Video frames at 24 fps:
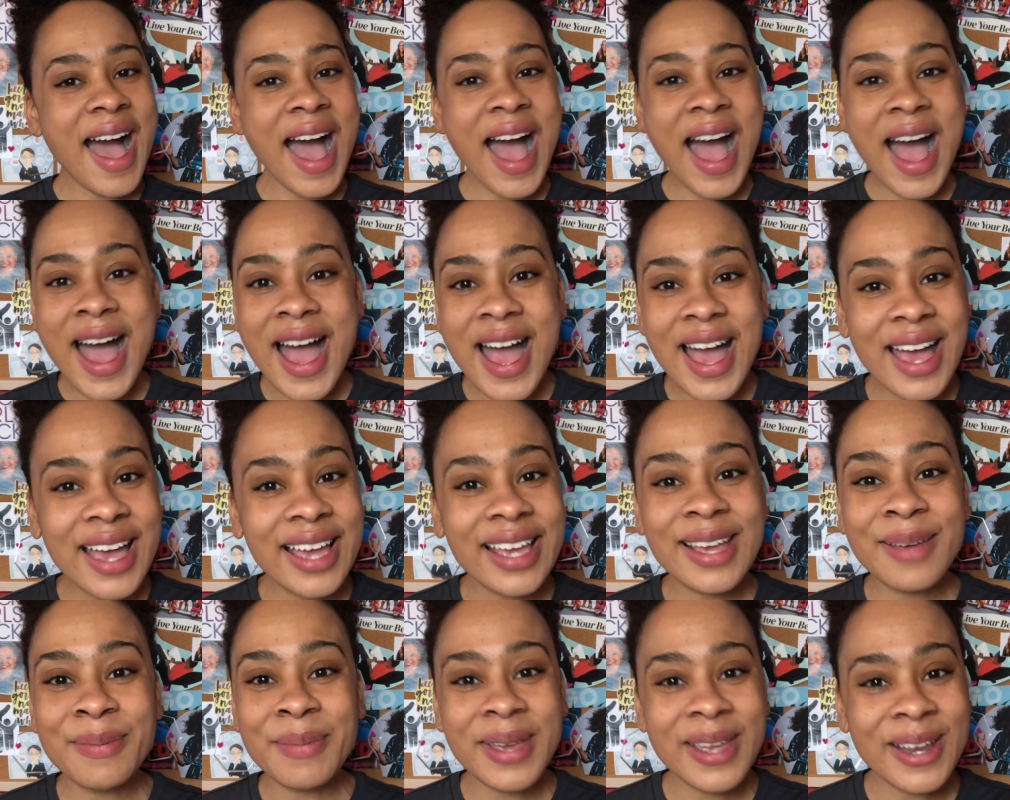
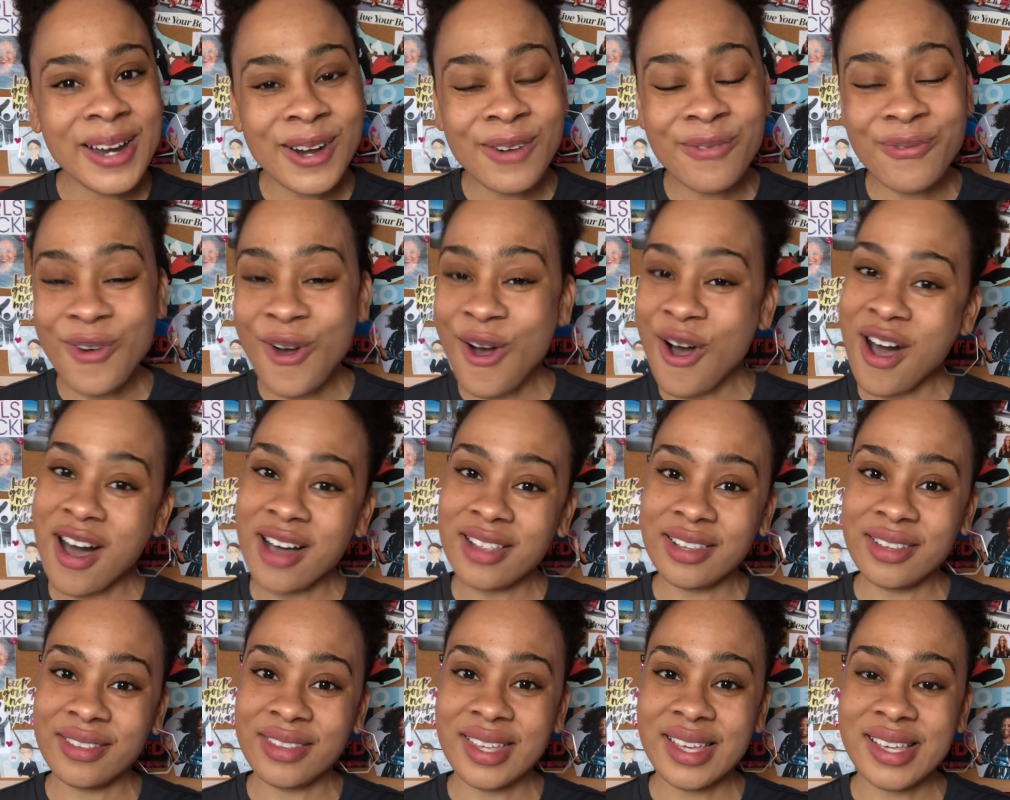I am here for
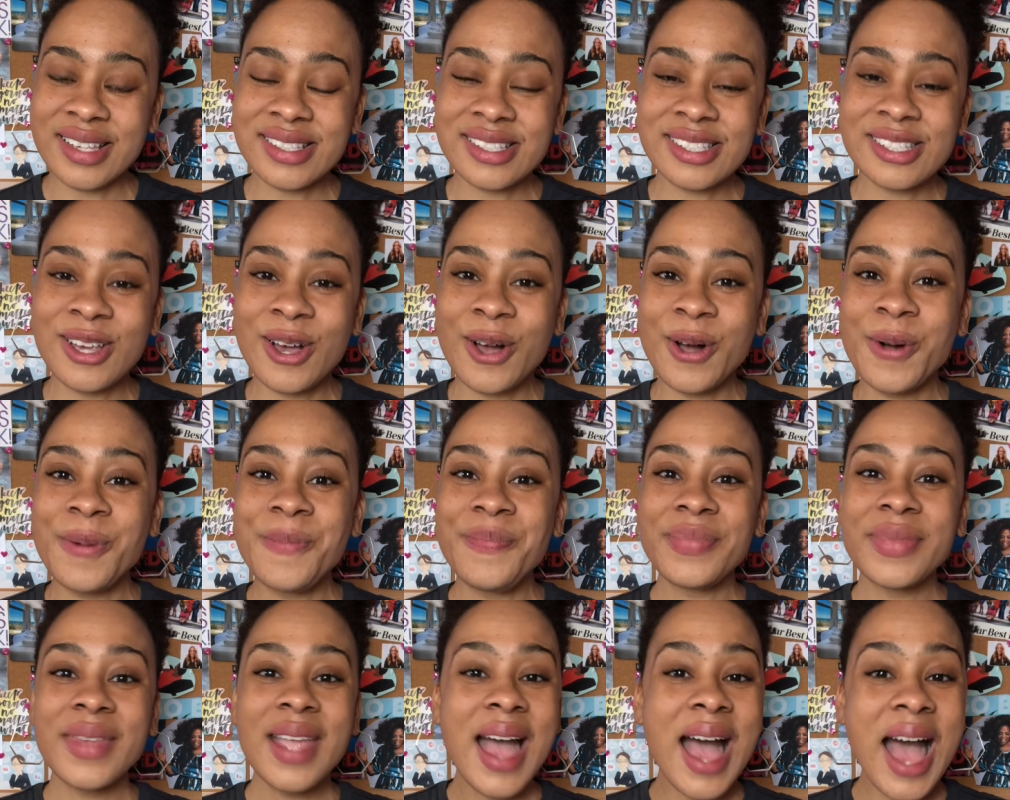all of this.
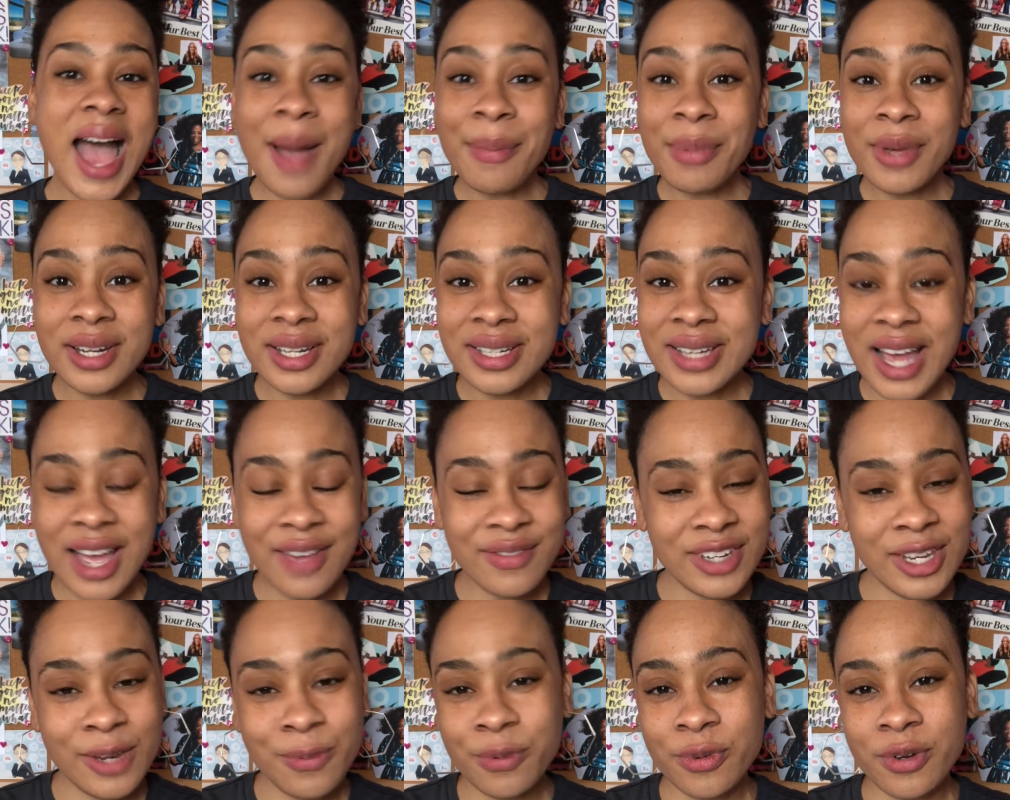So I'm going to
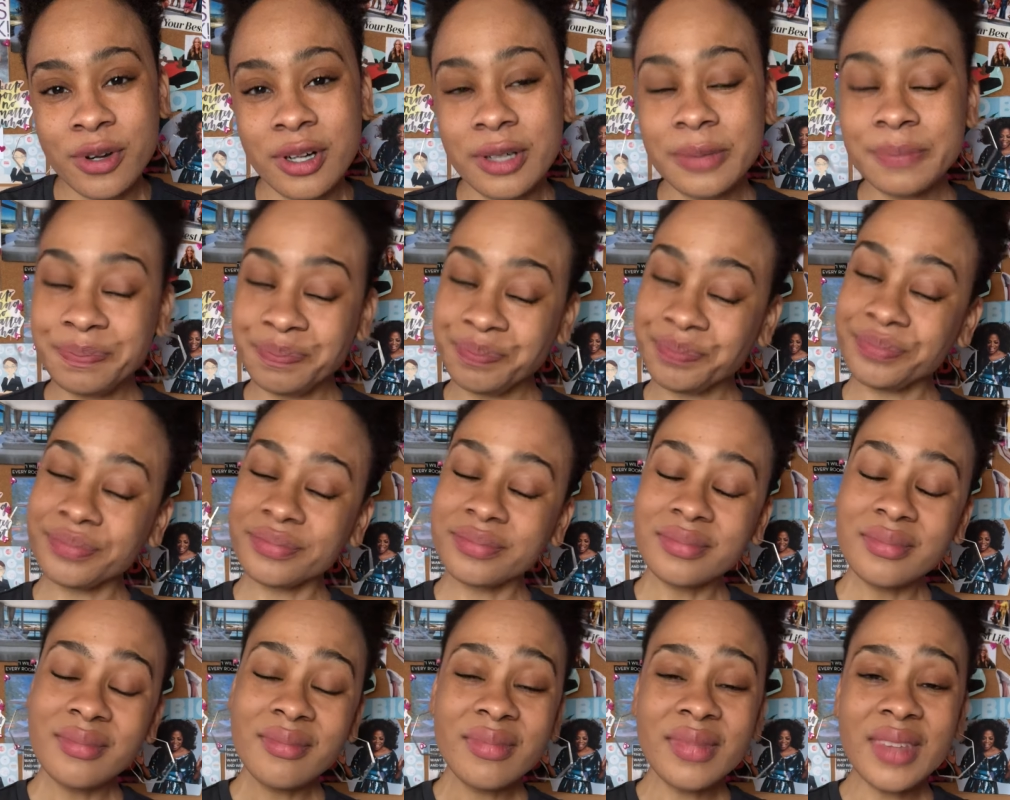dive deeper
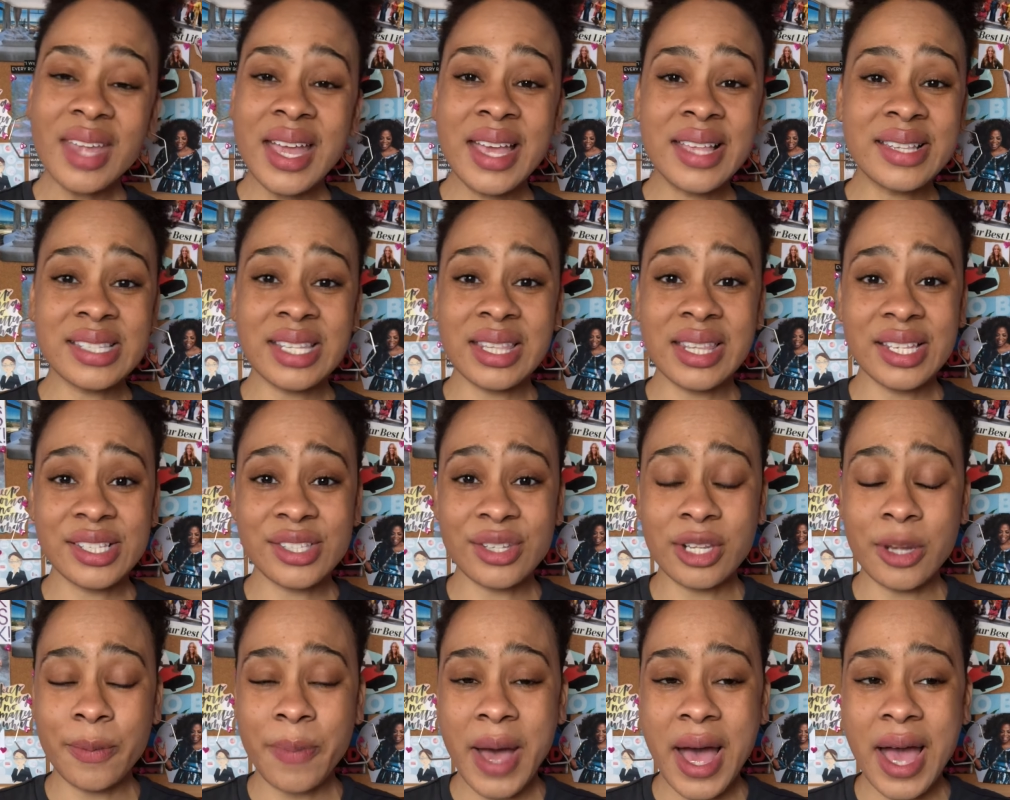into
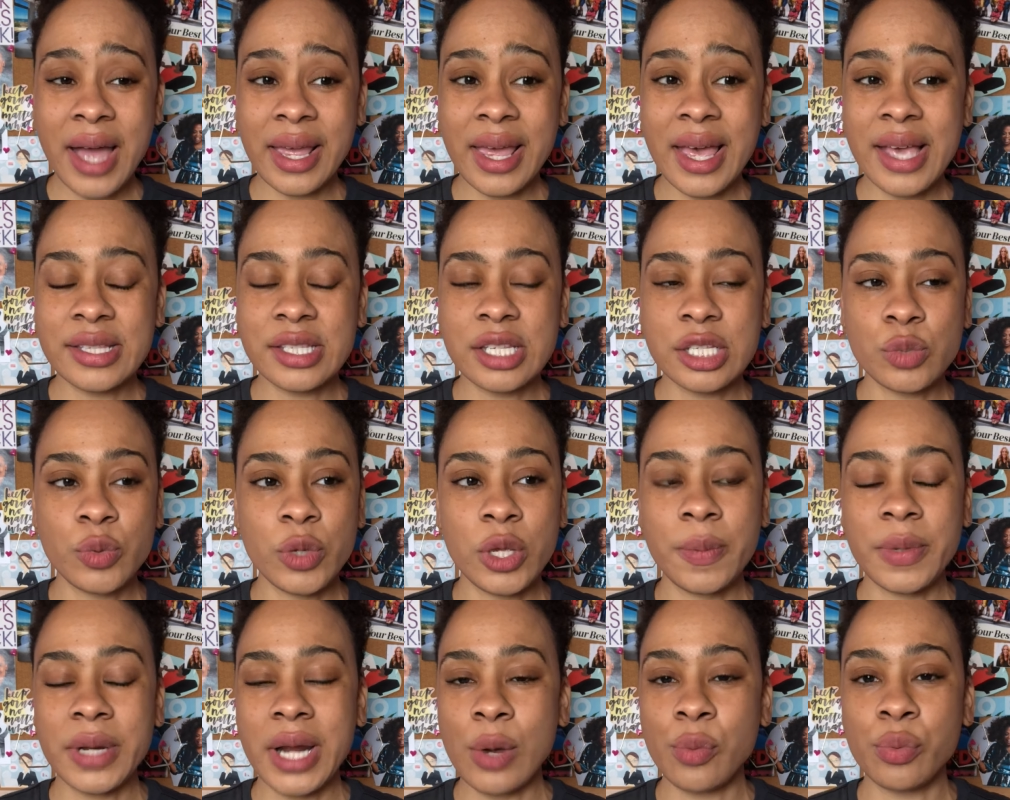this on the podcast this
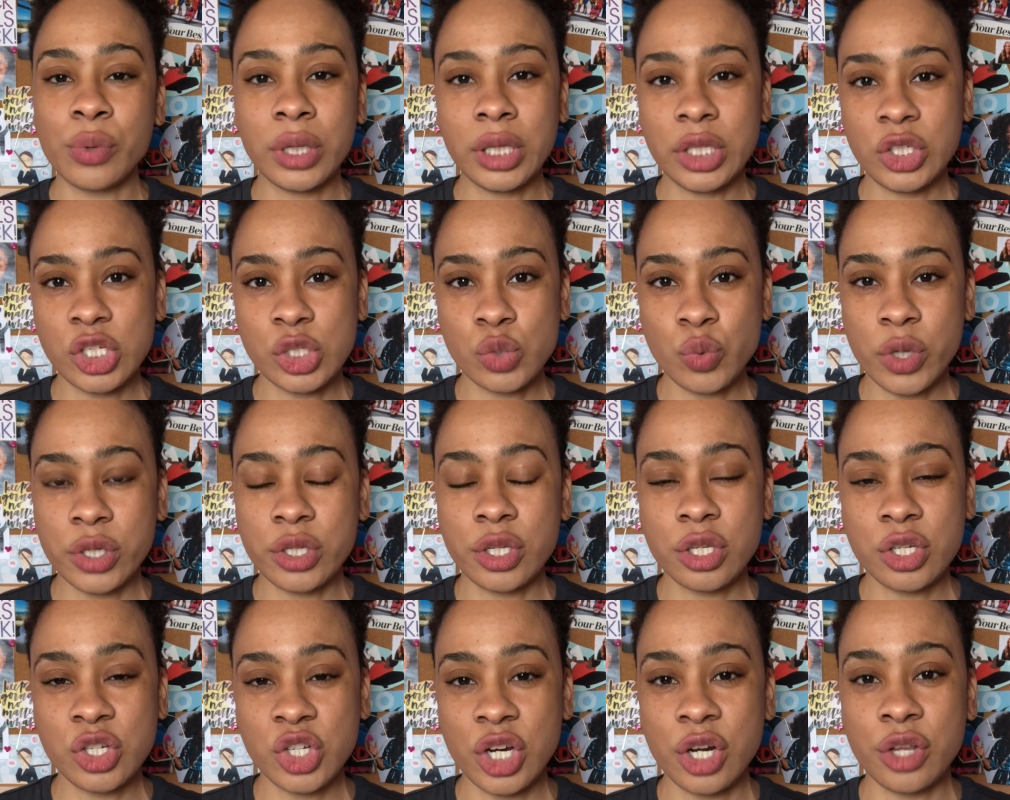week, but I really just
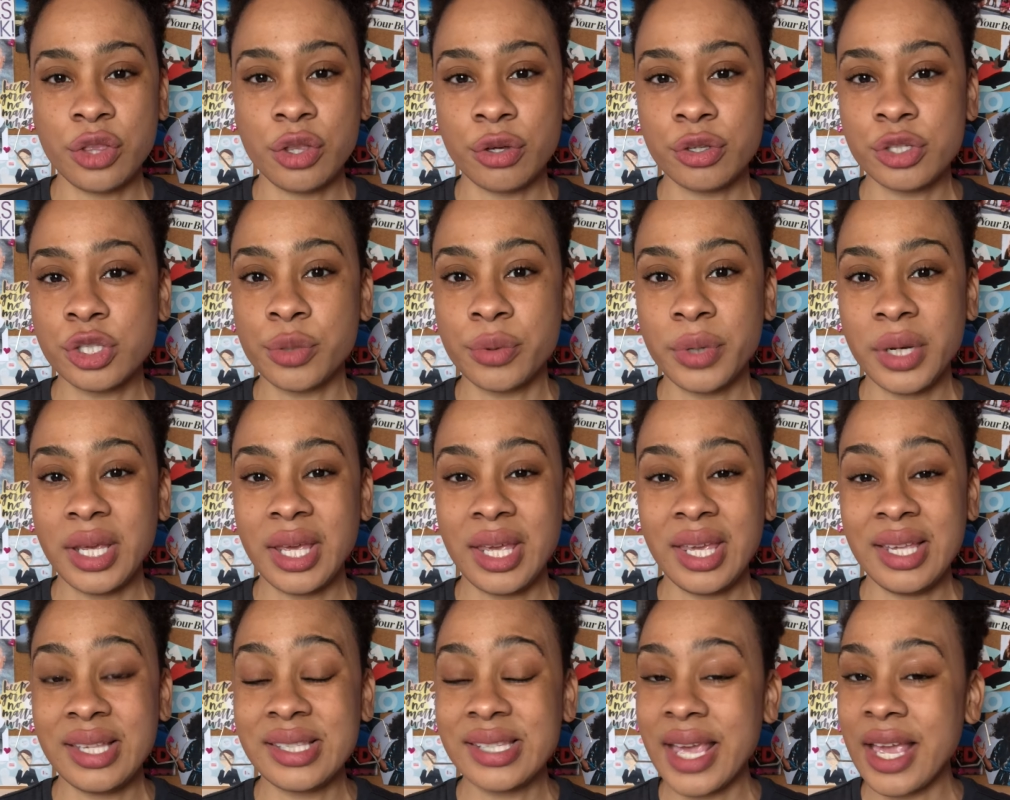want to share those 3
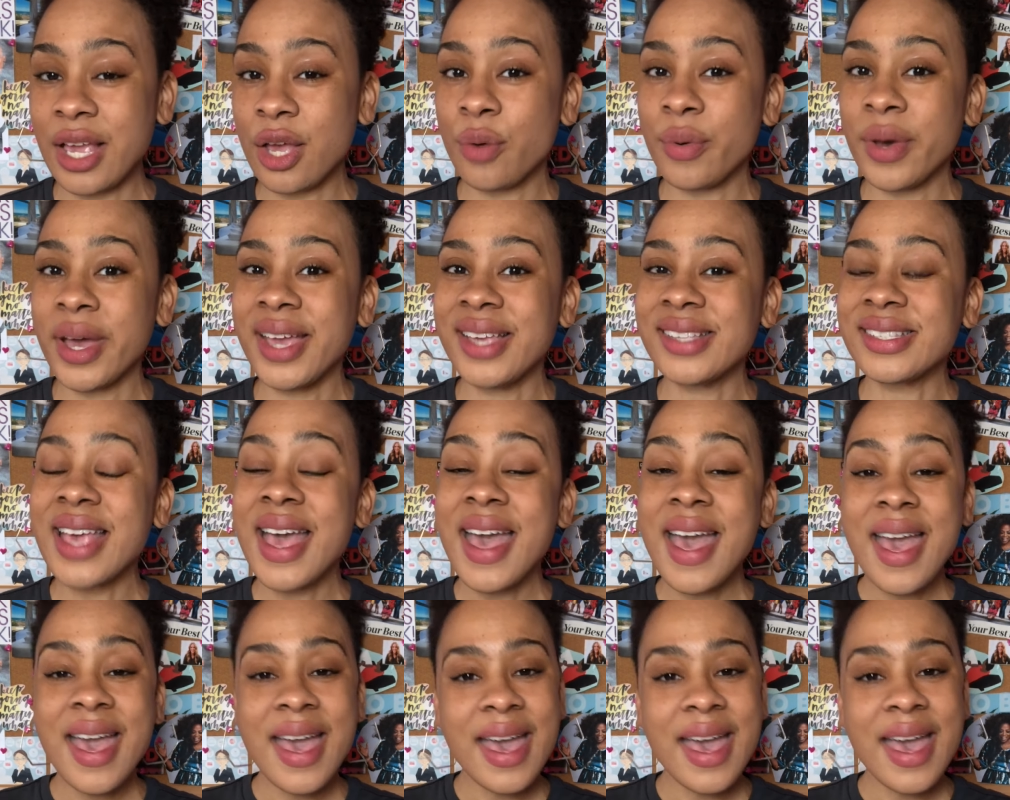key takeaways.